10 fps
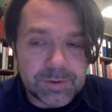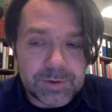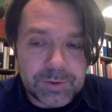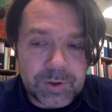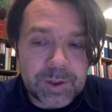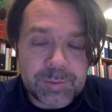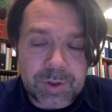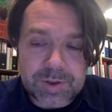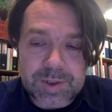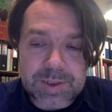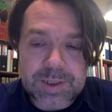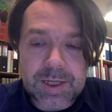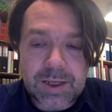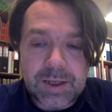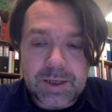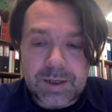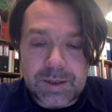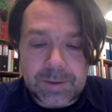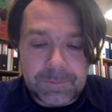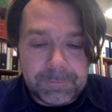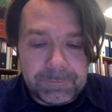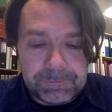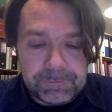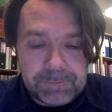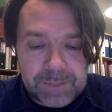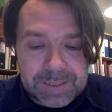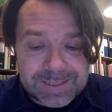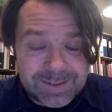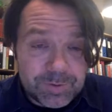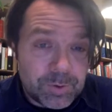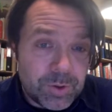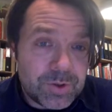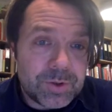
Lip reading: learning process is, of course,